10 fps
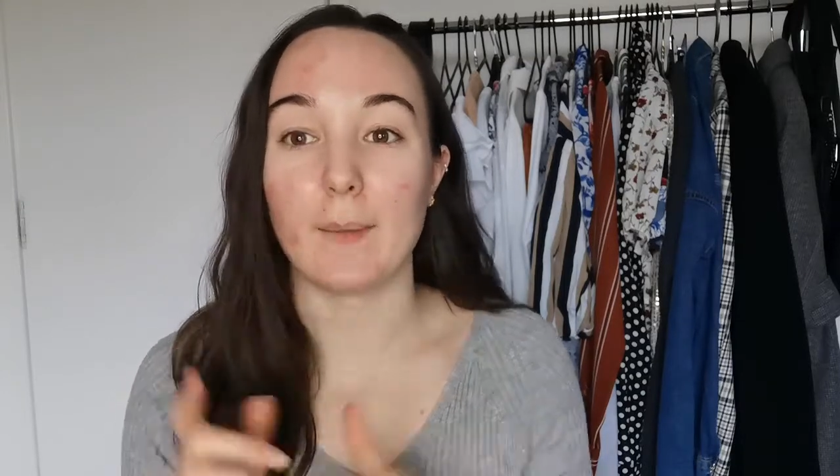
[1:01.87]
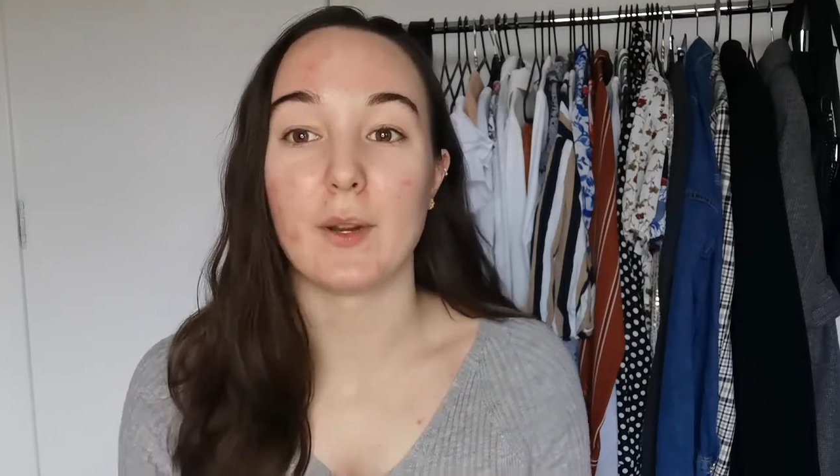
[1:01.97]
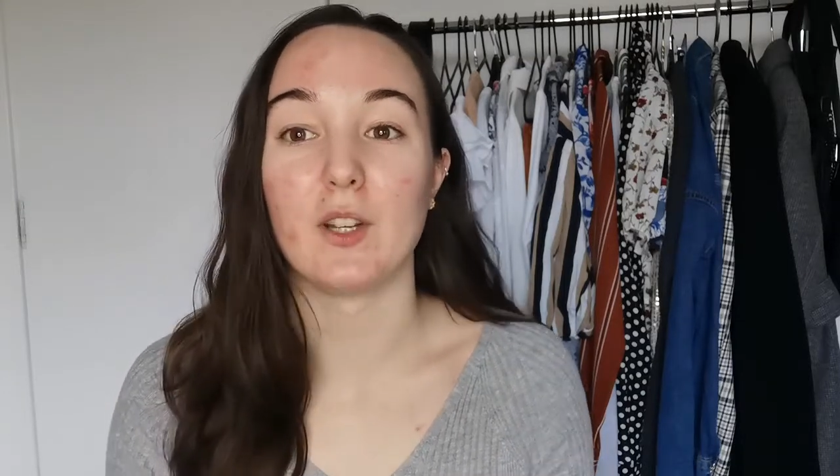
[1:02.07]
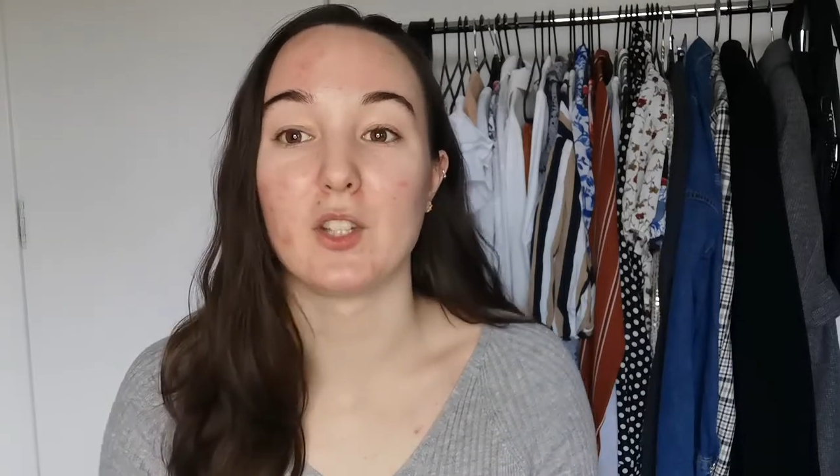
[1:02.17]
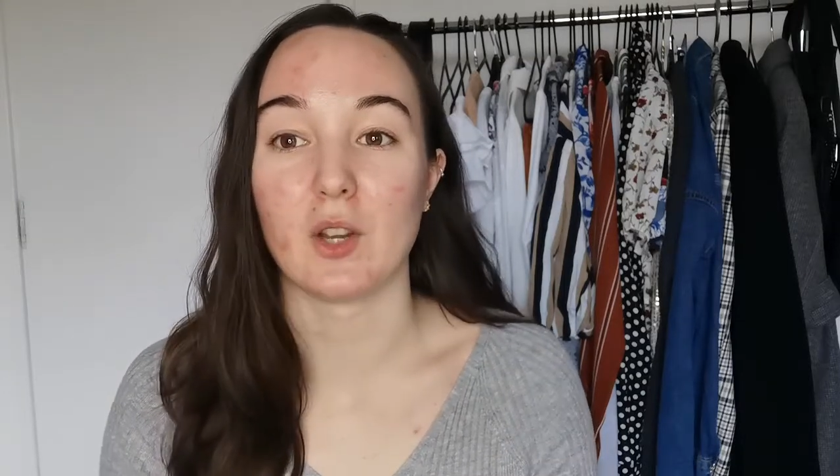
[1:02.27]

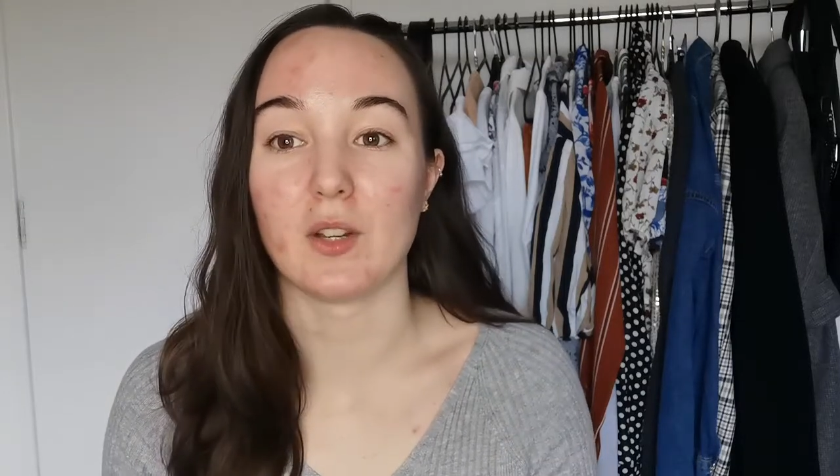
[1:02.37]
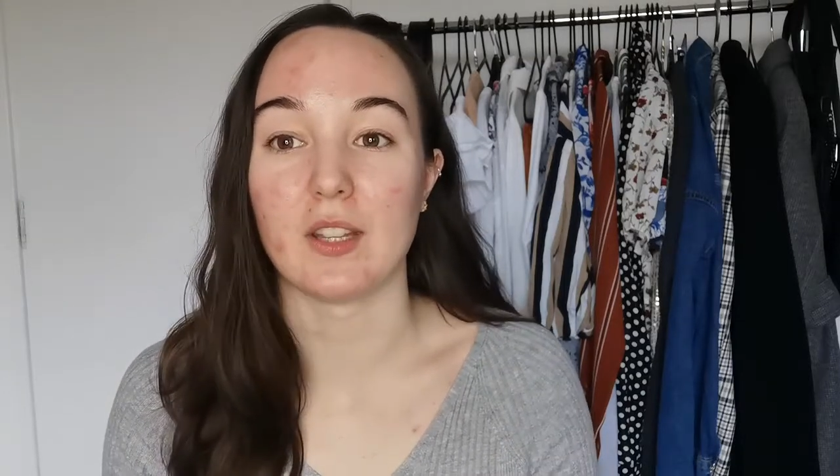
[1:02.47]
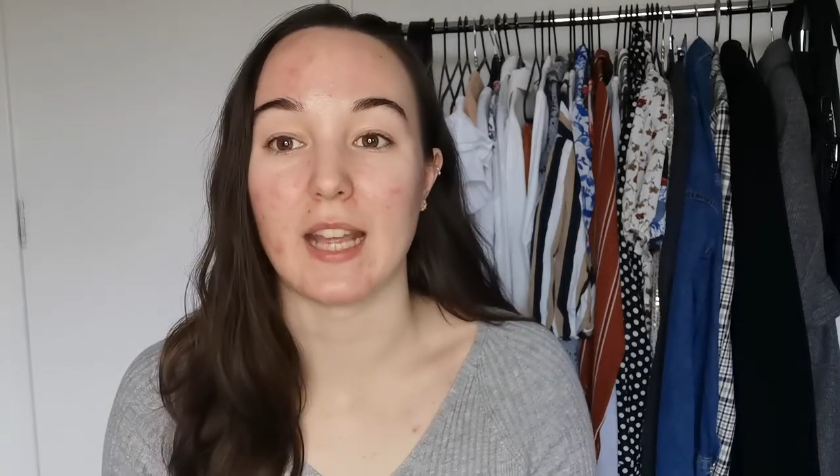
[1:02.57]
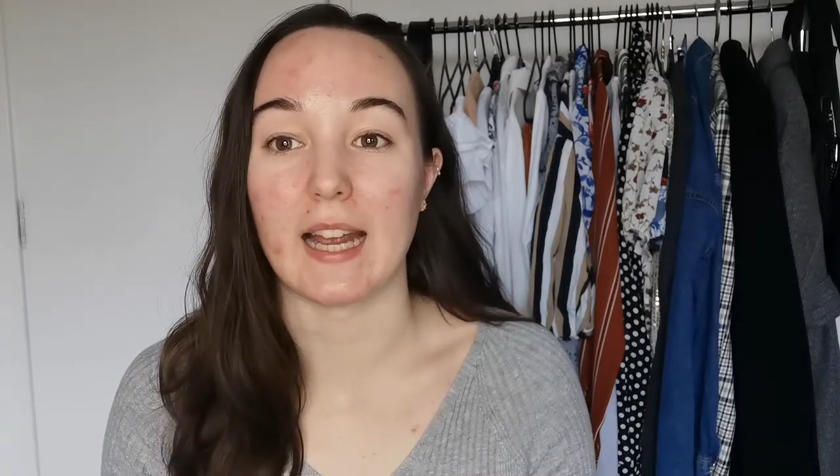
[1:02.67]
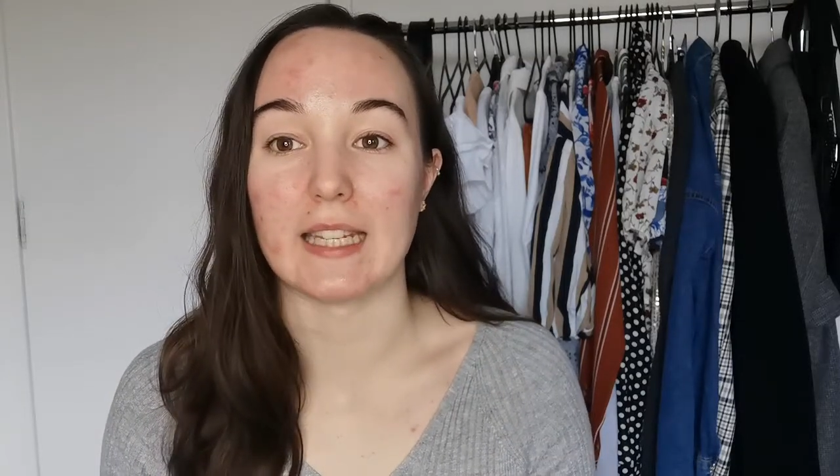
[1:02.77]
I'm going to show
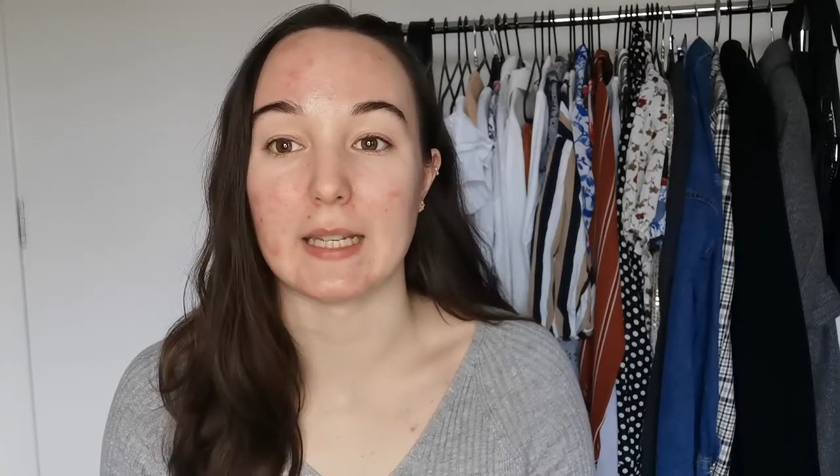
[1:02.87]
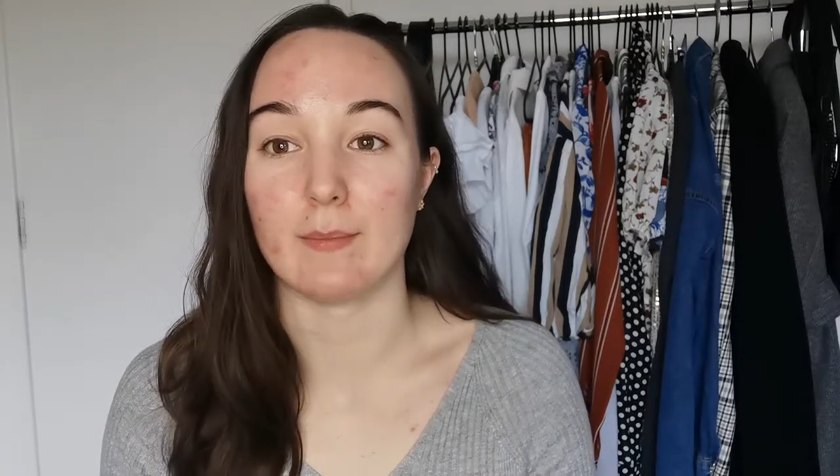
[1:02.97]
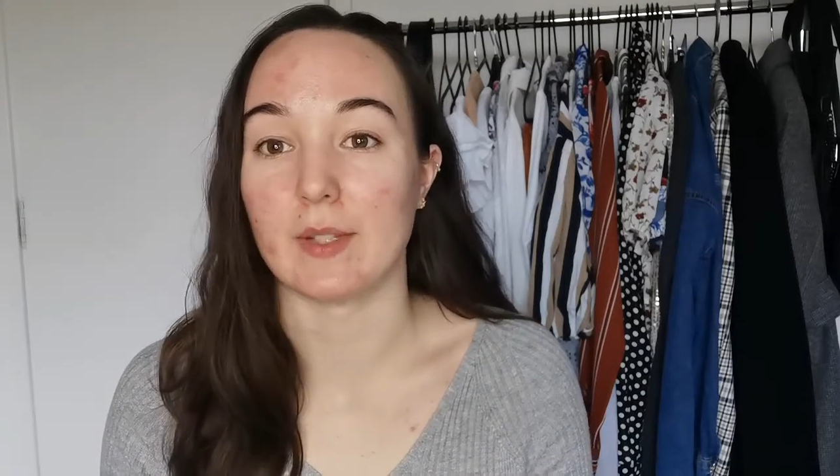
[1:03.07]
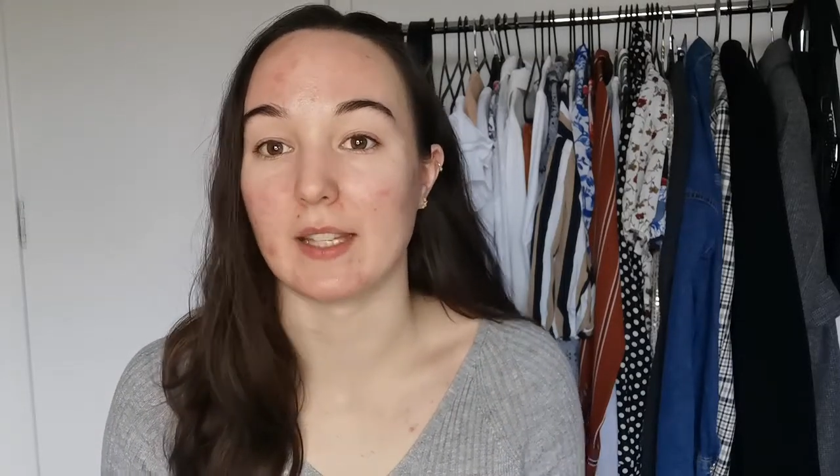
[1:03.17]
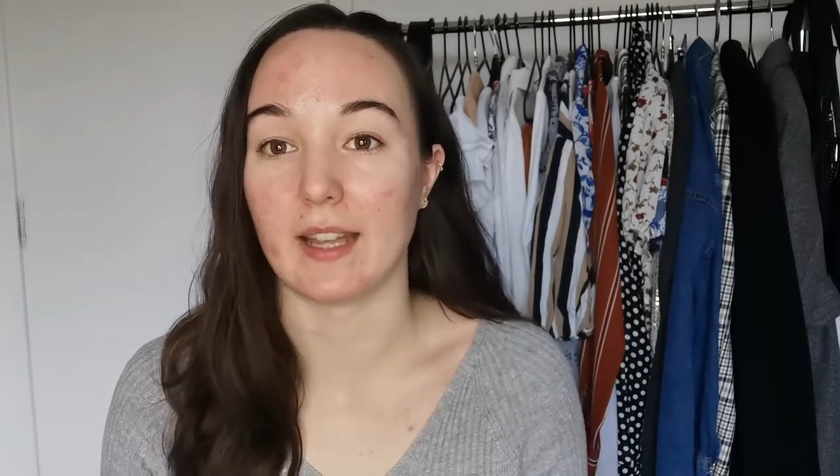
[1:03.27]
you the
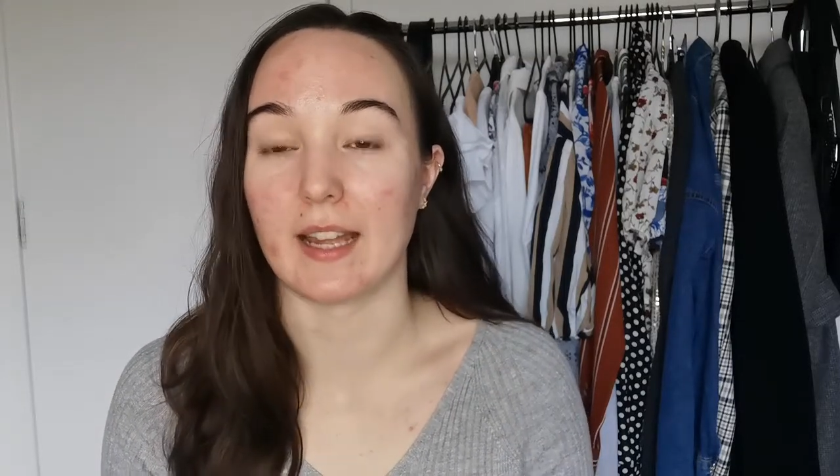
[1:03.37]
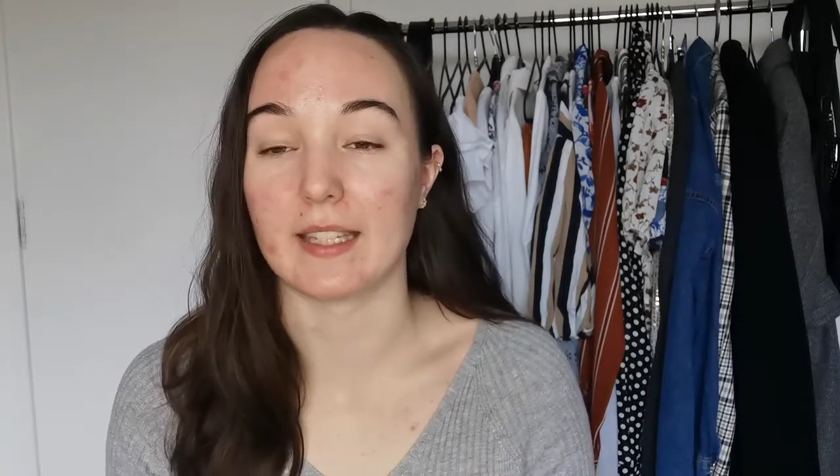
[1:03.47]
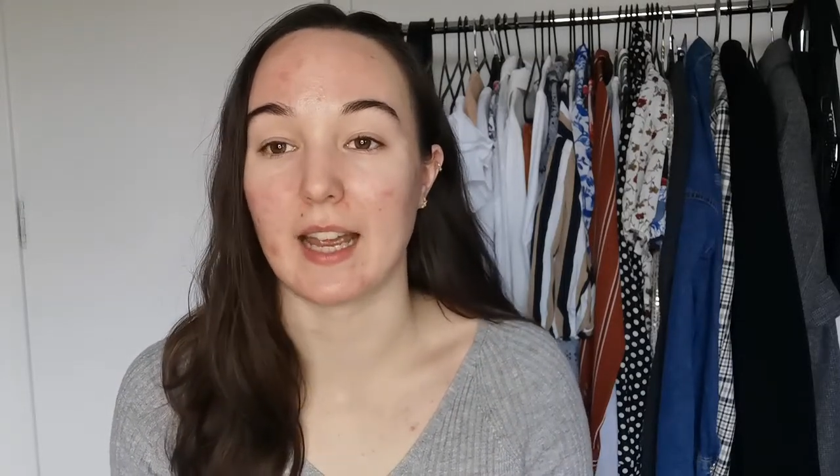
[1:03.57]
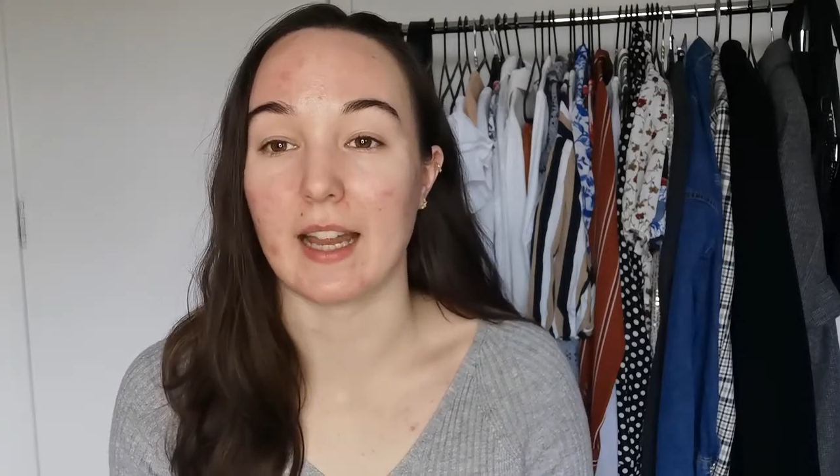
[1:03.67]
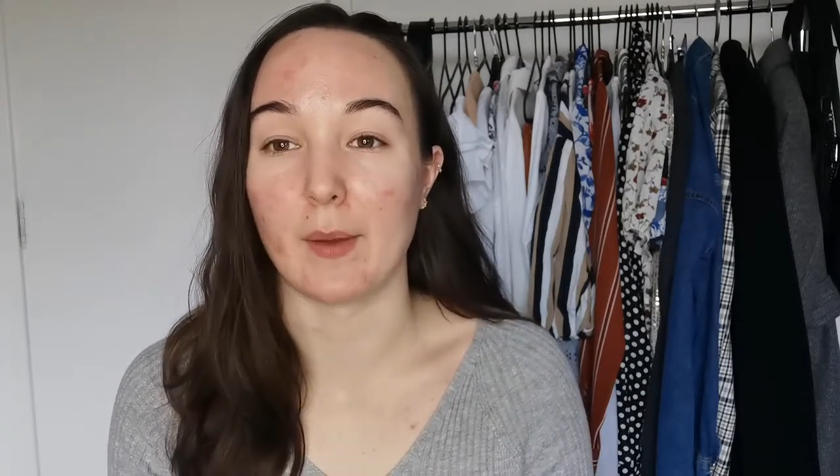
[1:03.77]
items
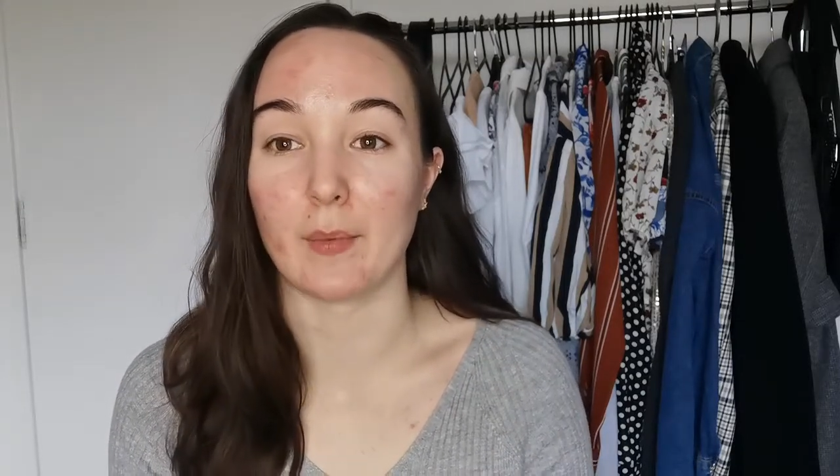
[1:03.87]
that I